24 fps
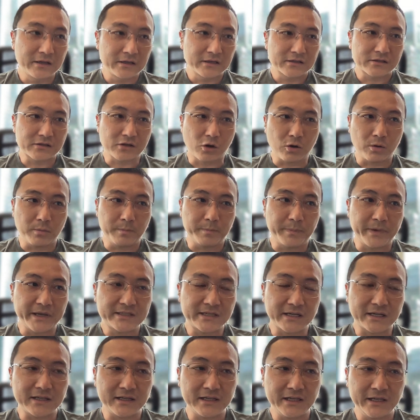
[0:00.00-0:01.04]
So
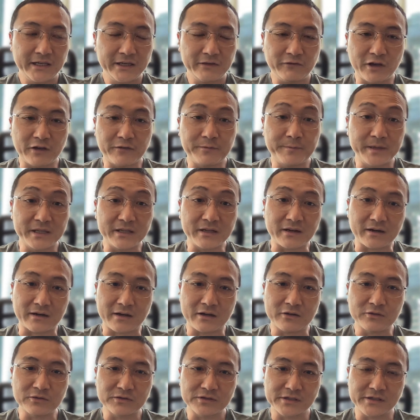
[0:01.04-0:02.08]
basically, we have been
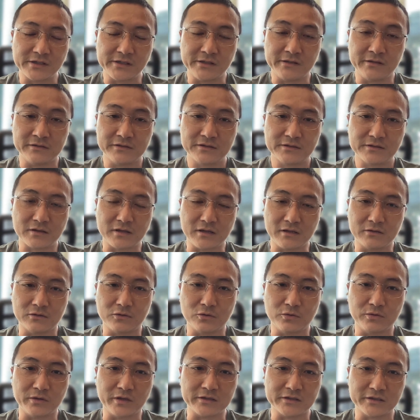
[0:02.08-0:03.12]
around since
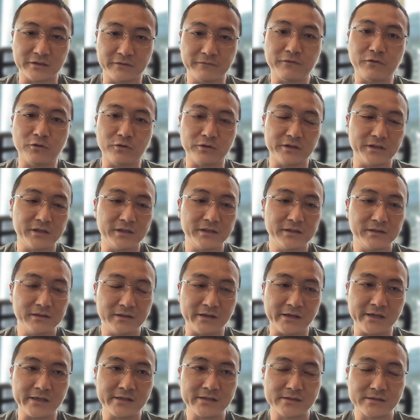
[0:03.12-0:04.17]
2014,
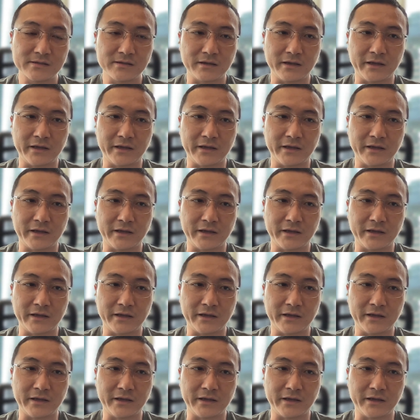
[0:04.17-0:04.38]
yes.